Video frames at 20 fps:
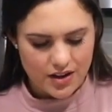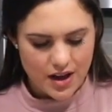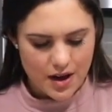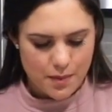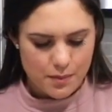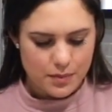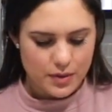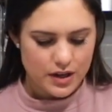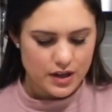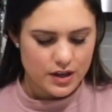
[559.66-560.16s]

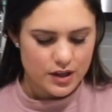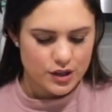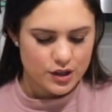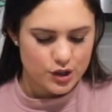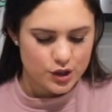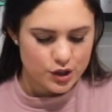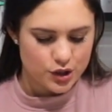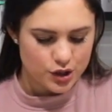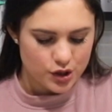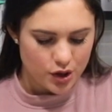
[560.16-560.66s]
that, but it is
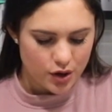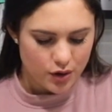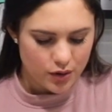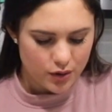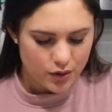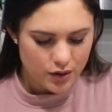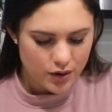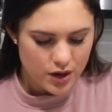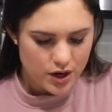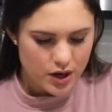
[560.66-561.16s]

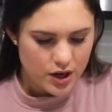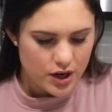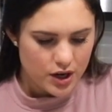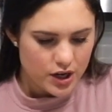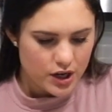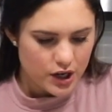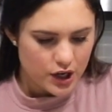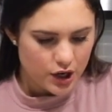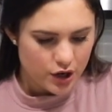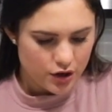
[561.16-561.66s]
so
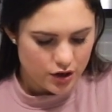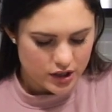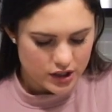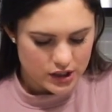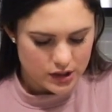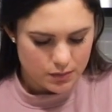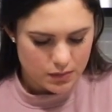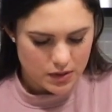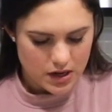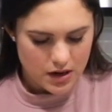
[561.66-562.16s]

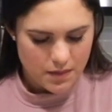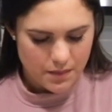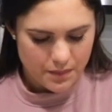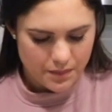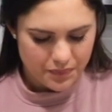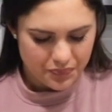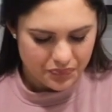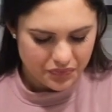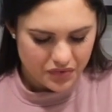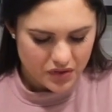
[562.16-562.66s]
crispy
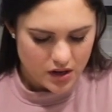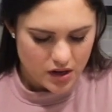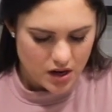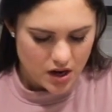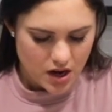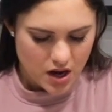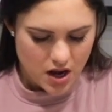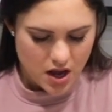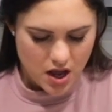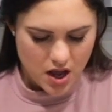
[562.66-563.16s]

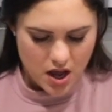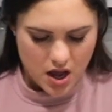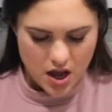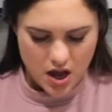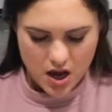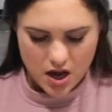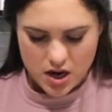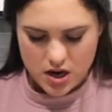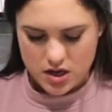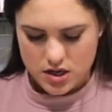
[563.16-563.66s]

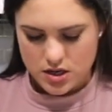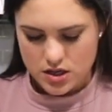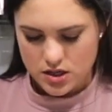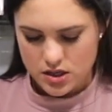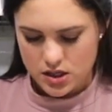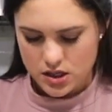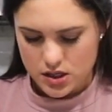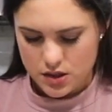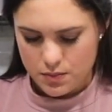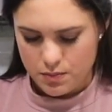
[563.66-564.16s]
and
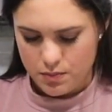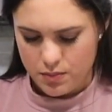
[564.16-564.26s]
just